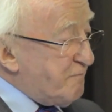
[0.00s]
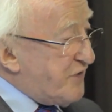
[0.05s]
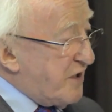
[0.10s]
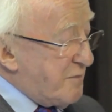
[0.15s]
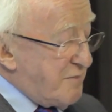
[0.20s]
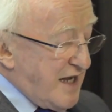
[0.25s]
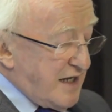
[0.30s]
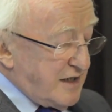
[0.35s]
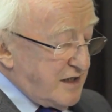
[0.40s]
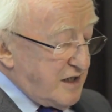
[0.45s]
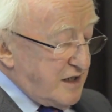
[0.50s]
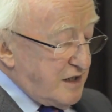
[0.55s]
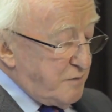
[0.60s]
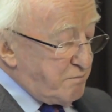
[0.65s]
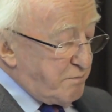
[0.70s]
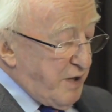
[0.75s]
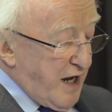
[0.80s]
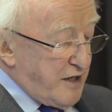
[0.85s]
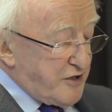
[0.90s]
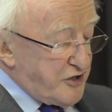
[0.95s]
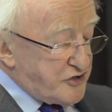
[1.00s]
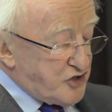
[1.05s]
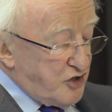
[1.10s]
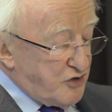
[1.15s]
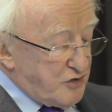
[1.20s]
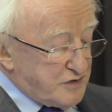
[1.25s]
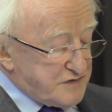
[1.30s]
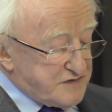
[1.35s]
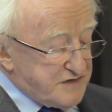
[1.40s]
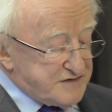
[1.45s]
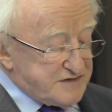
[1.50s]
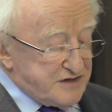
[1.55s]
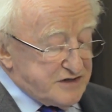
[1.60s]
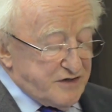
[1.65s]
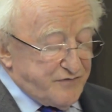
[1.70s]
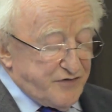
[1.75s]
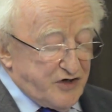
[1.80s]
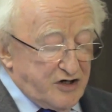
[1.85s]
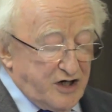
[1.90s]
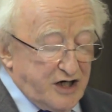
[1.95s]
the many paradoxes and
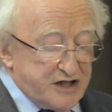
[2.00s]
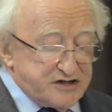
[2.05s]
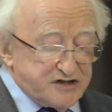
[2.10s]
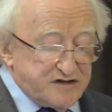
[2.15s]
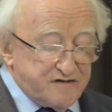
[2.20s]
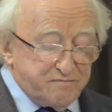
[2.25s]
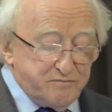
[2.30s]
the variety